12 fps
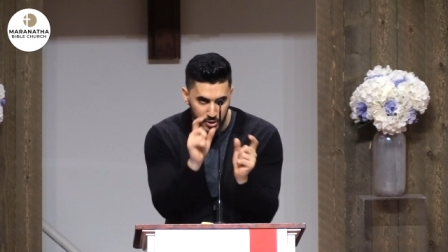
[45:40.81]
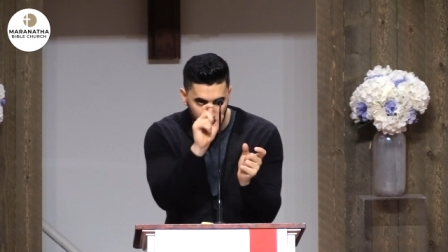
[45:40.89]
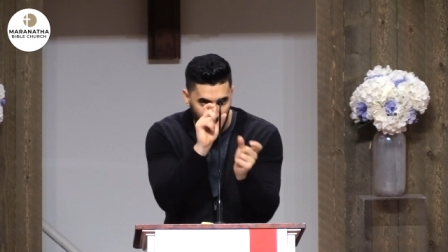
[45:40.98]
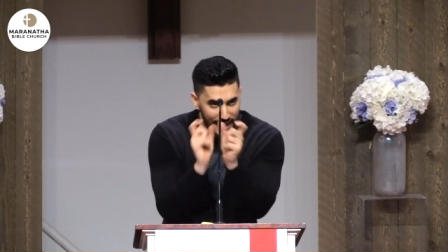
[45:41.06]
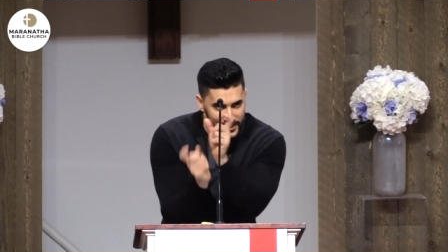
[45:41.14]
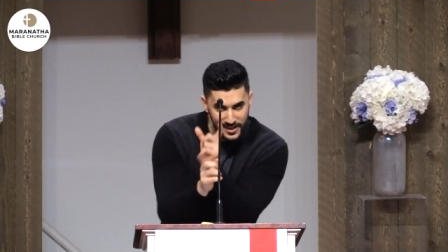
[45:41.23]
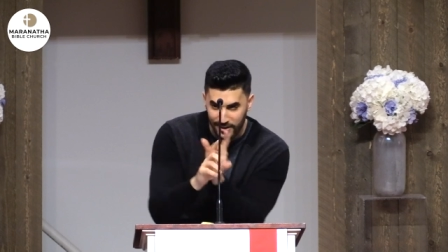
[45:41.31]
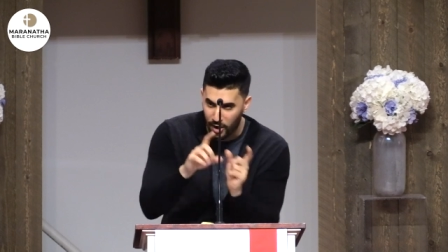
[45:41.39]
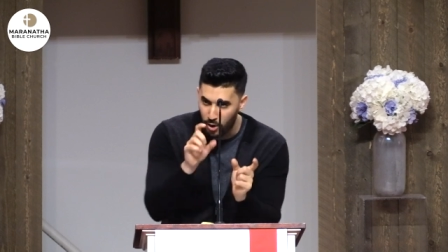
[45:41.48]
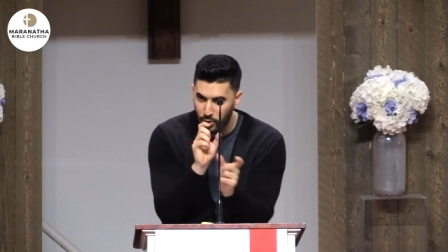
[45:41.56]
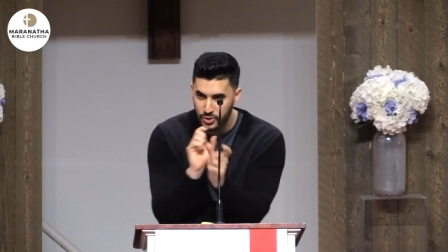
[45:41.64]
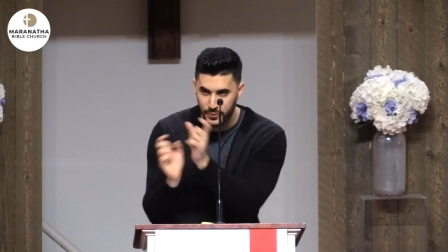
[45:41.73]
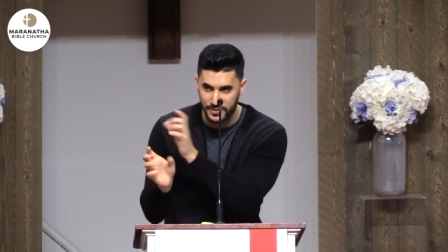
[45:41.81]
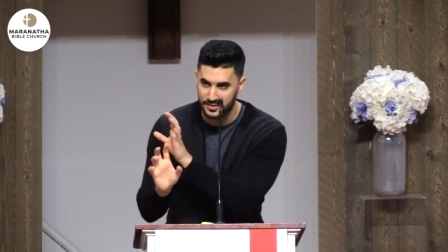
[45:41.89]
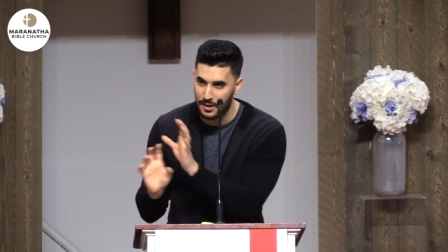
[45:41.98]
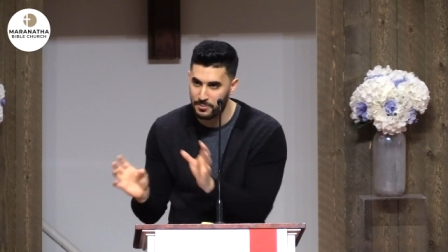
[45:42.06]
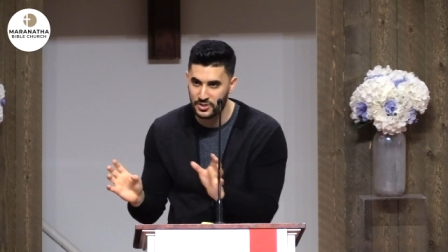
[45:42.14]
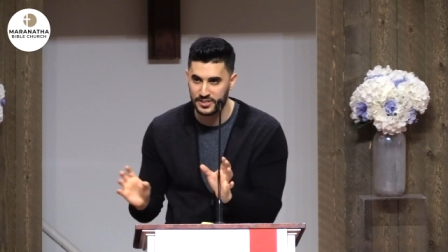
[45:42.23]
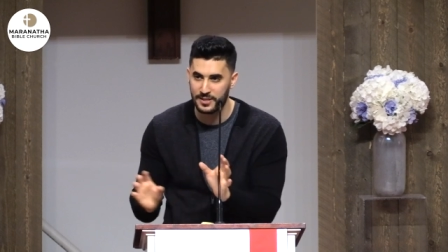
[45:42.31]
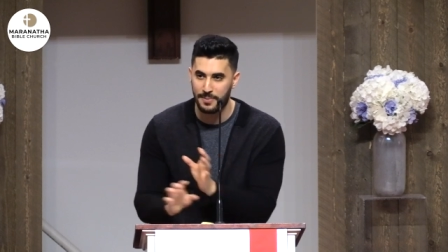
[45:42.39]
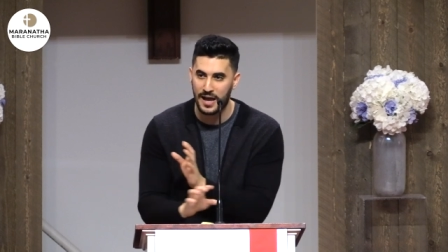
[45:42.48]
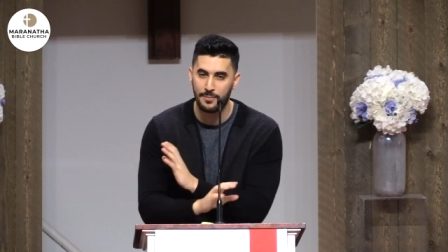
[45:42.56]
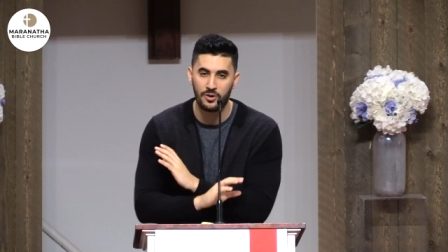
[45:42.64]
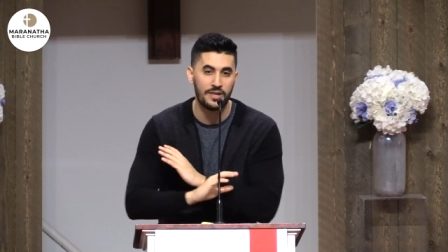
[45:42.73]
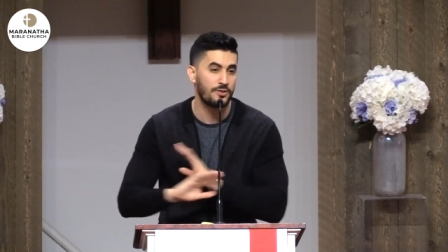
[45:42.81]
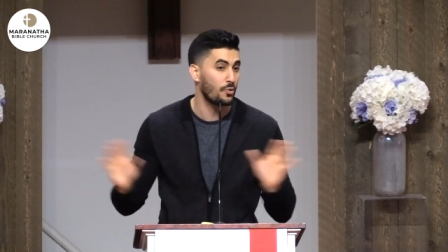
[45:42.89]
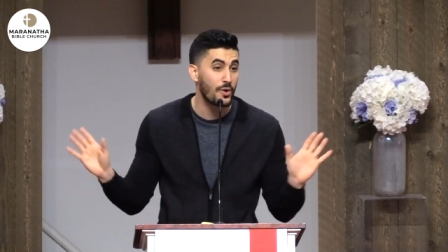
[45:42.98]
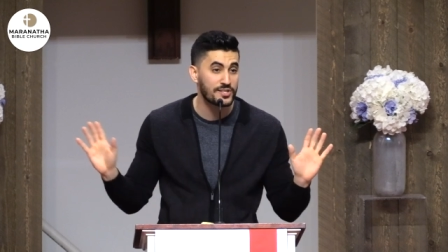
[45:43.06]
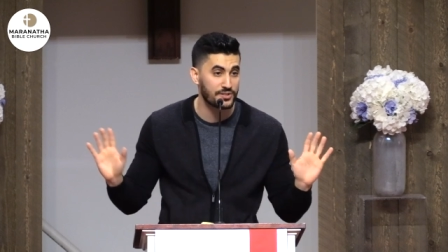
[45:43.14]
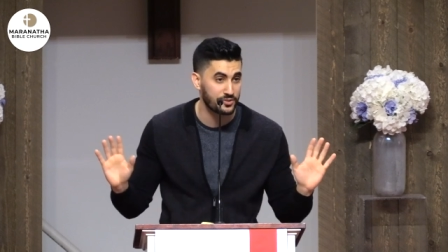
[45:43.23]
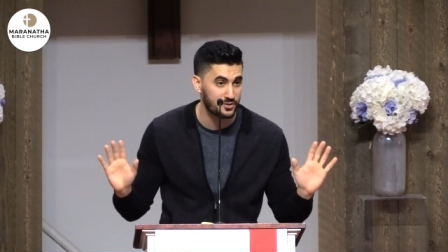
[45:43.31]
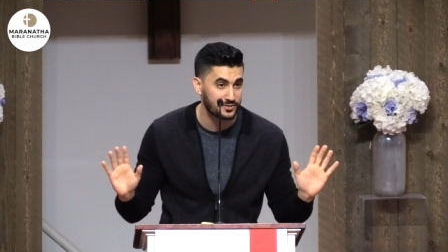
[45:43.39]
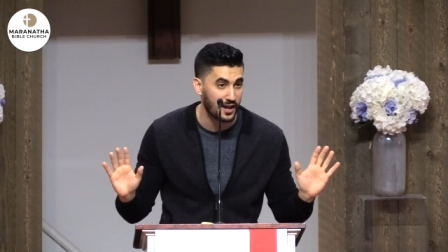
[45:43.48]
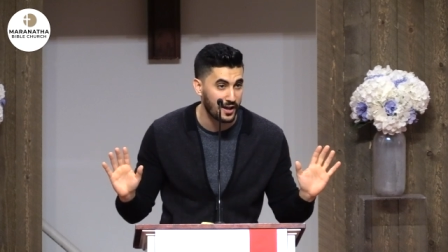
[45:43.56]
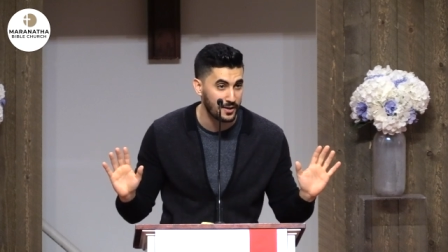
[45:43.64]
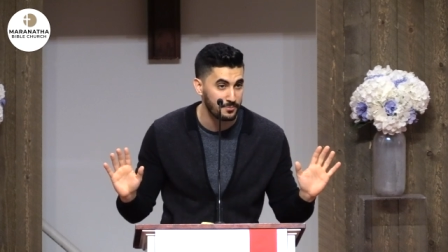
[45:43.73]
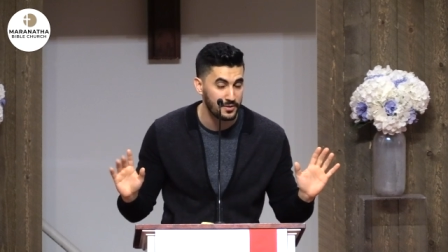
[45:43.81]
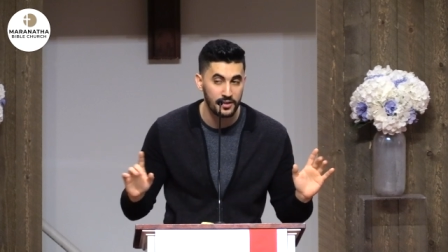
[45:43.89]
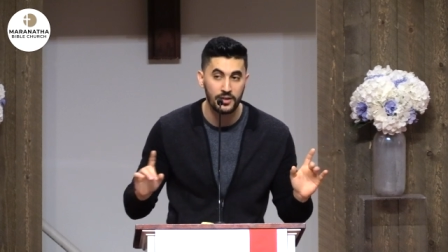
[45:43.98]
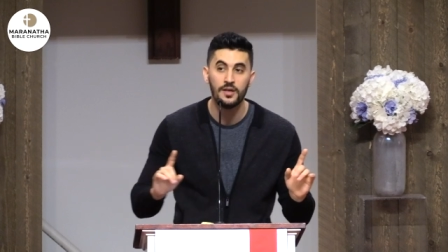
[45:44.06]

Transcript: cracking codes with numbers in the Bible, and they're wasting their time.